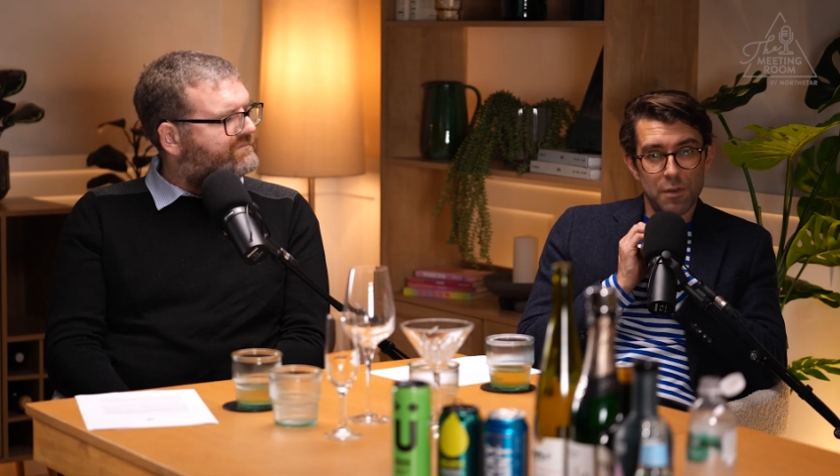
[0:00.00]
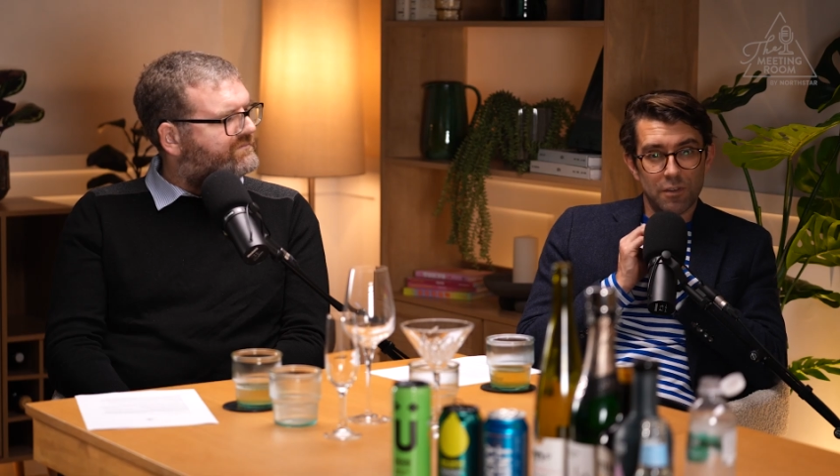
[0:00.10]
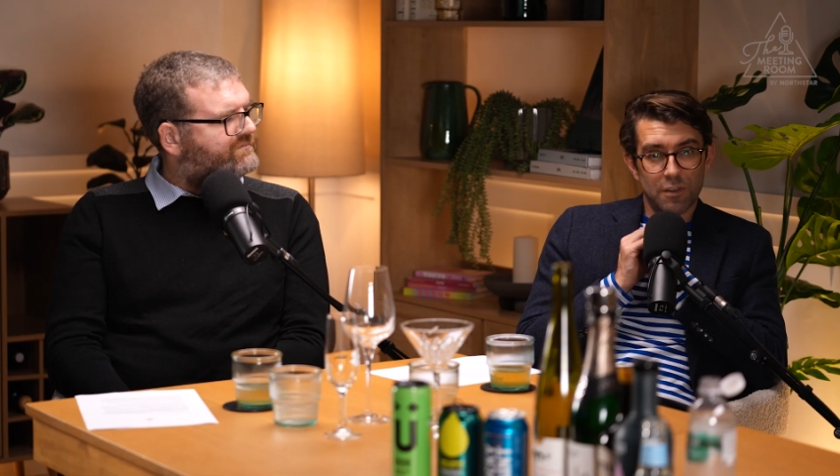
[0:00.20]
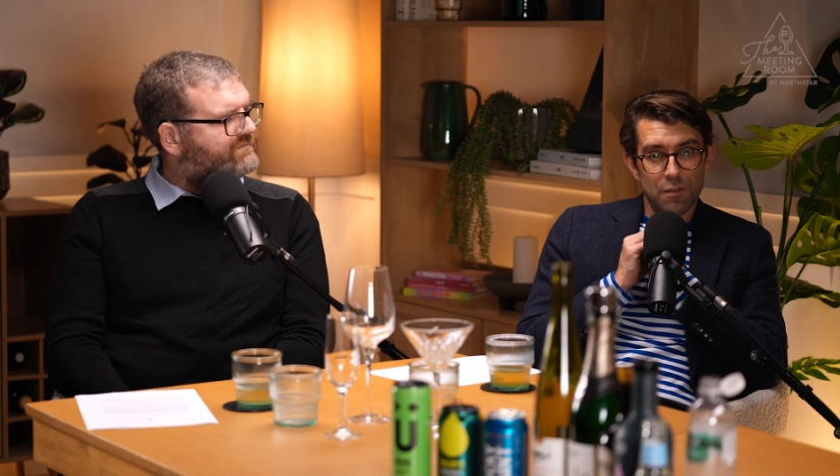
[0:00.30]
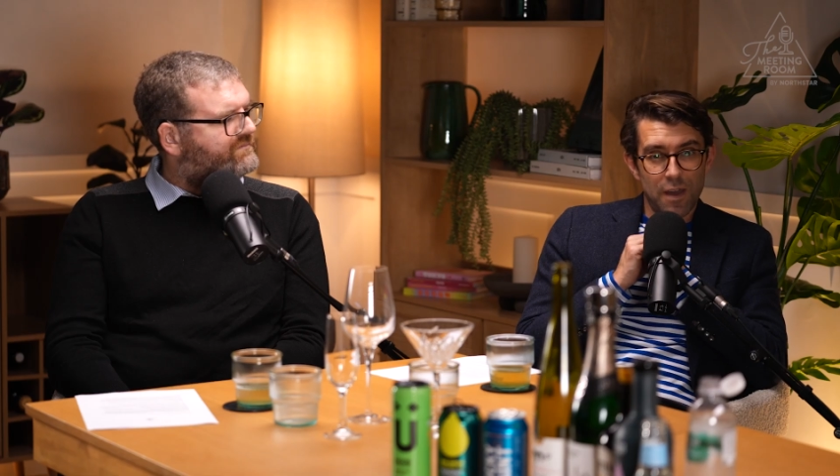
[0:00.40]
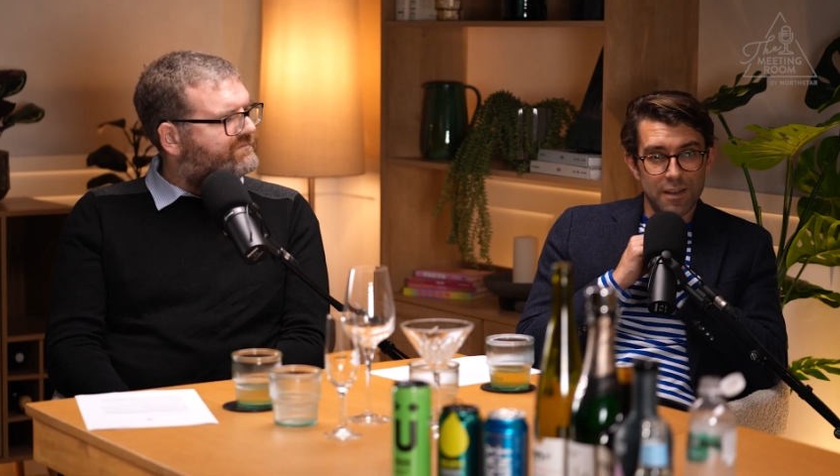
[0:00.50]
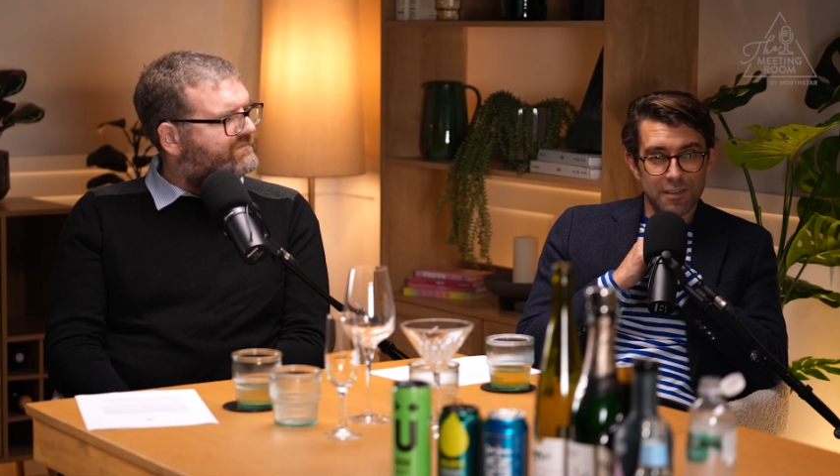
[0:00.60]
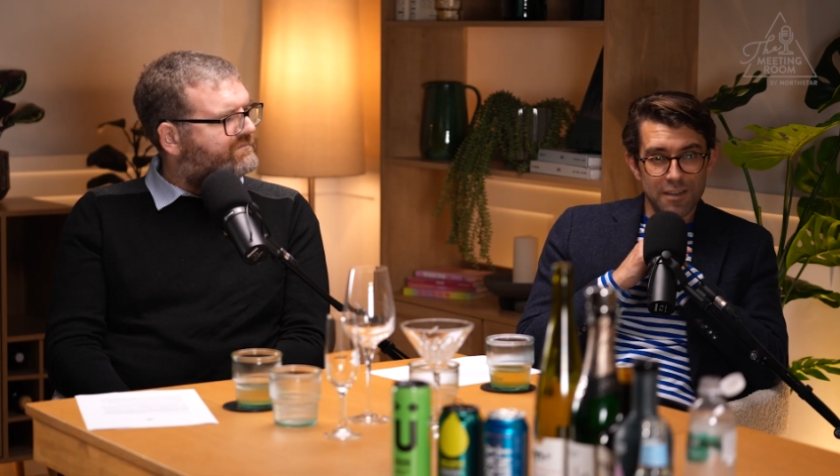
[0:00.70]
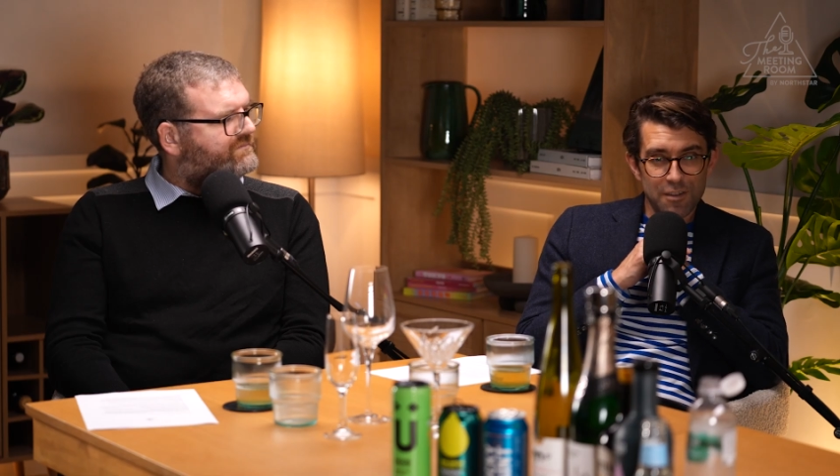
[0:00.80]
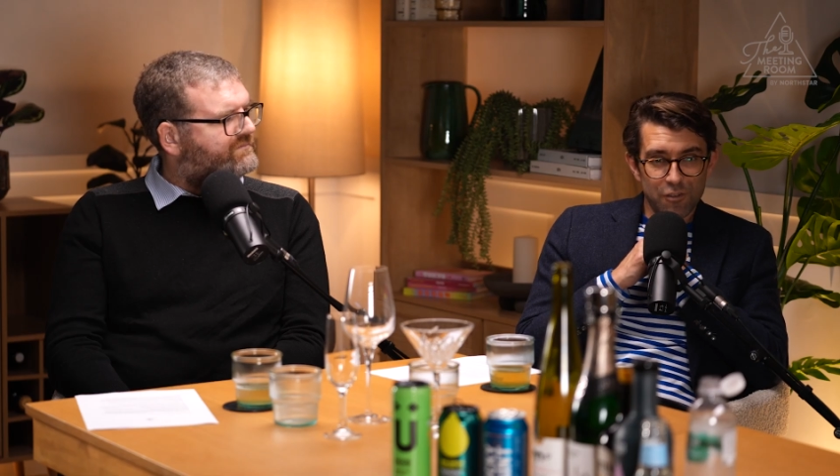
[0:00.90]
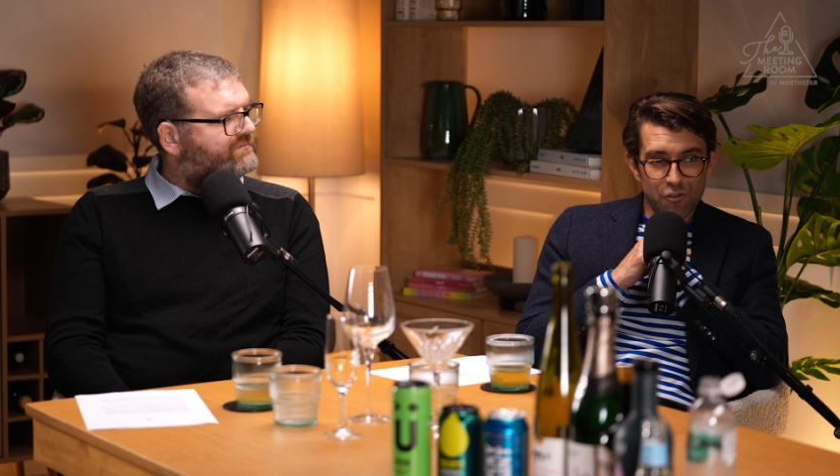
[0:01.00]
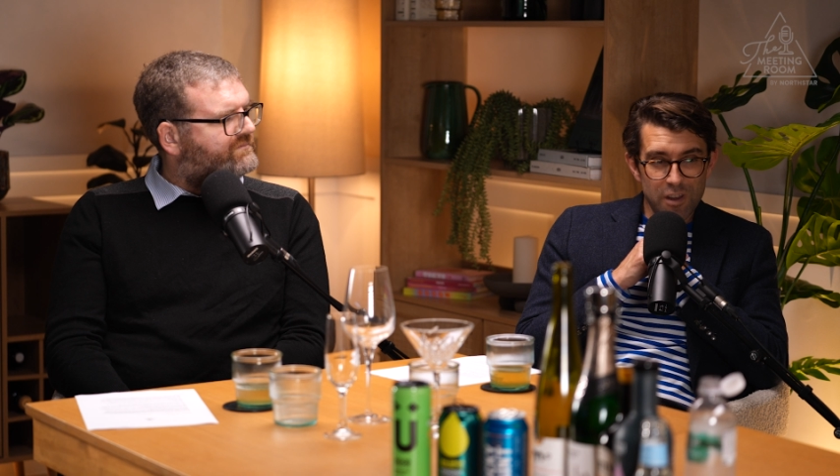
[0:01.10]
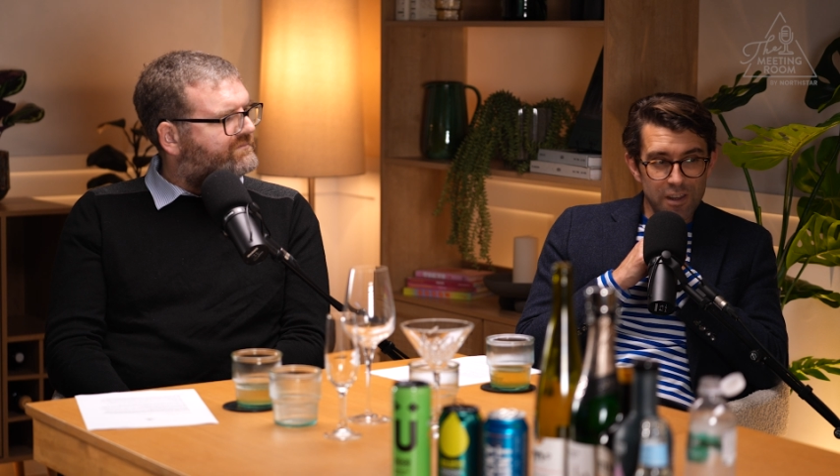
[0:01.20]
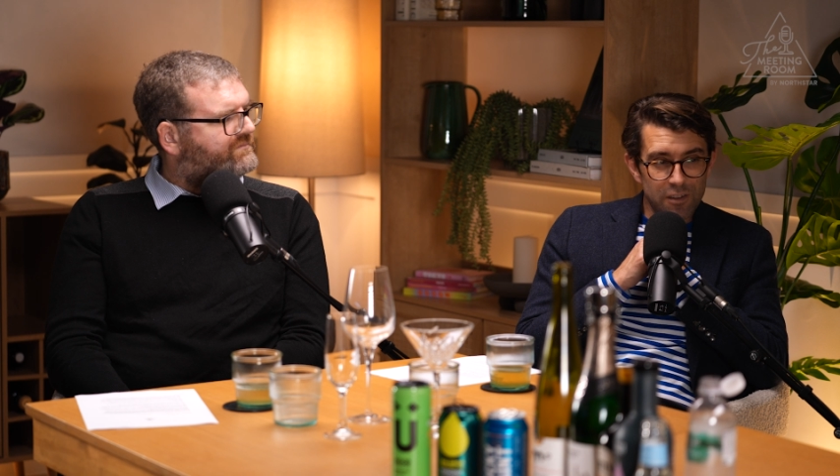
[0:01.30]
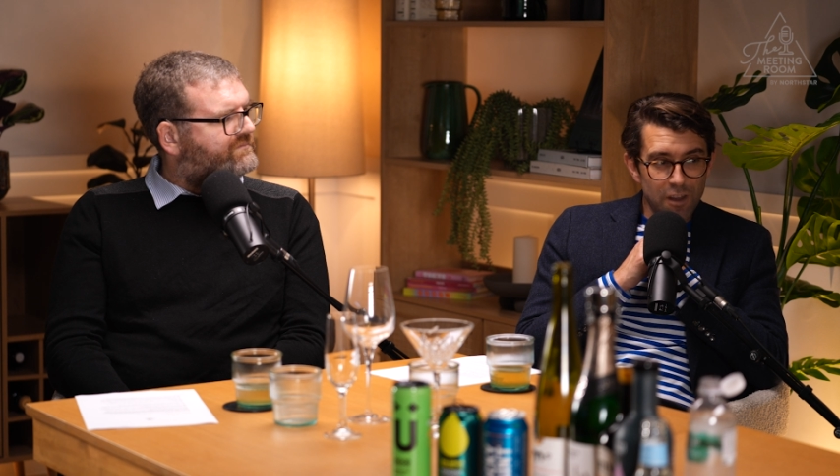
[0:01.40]
the business events
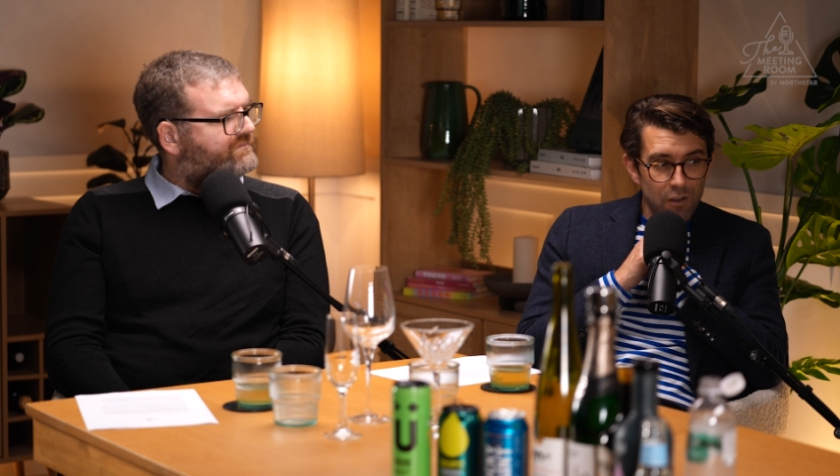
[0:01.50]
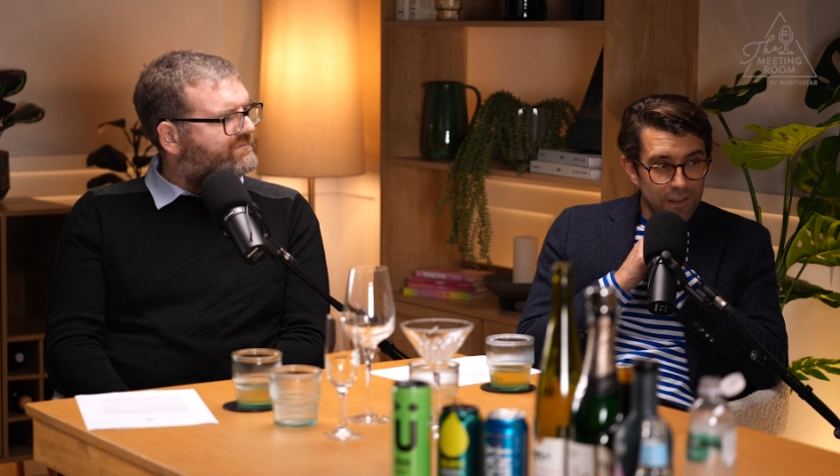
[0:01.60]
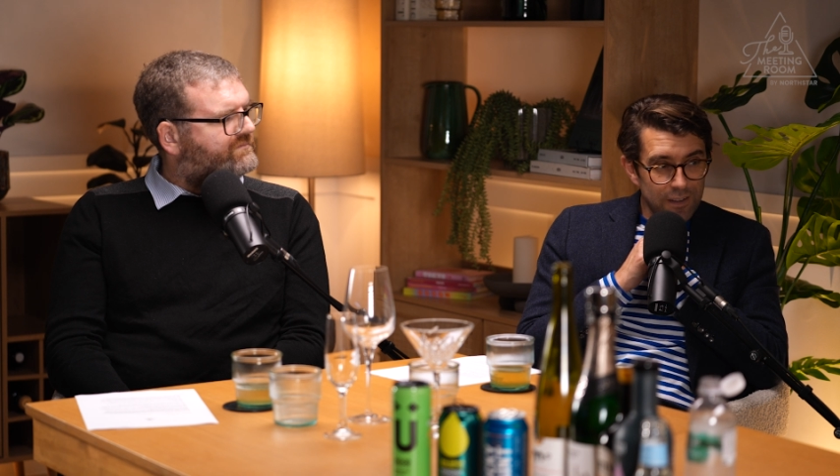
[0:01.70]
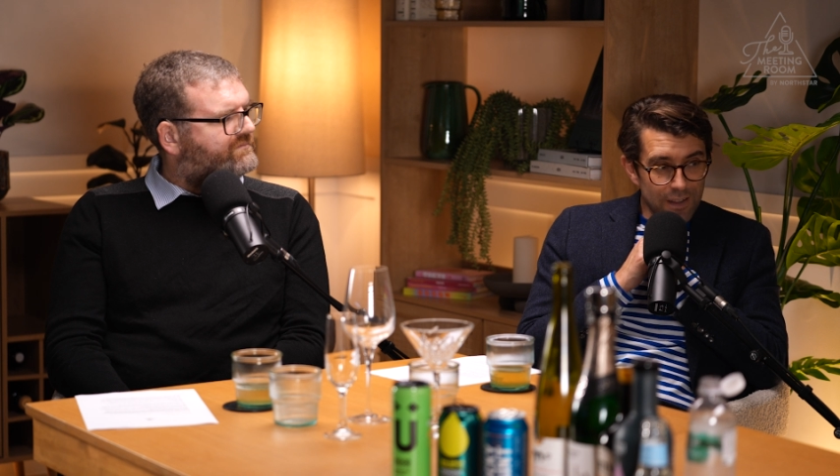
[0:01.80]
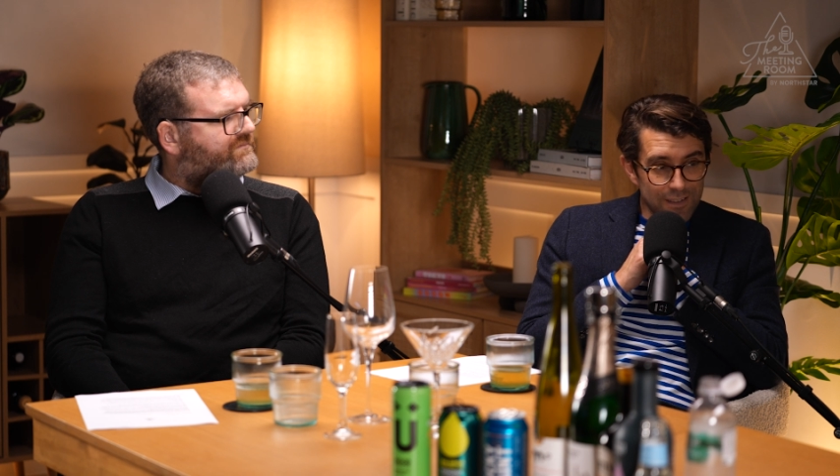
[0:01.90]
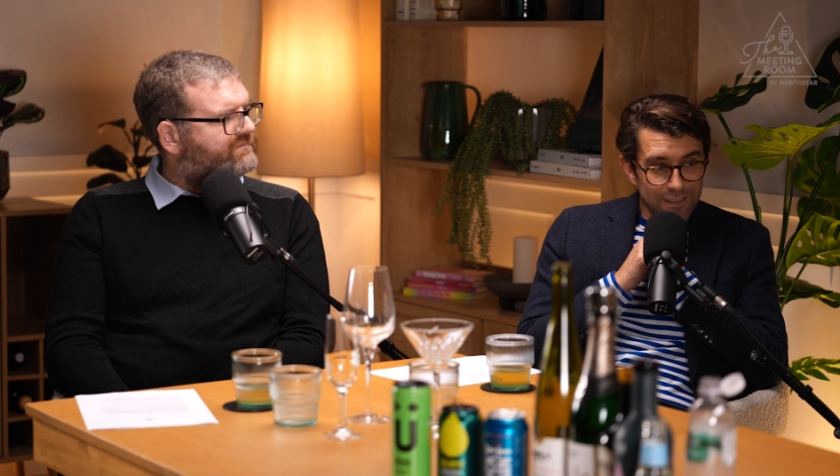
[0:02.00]
industry, you don't get the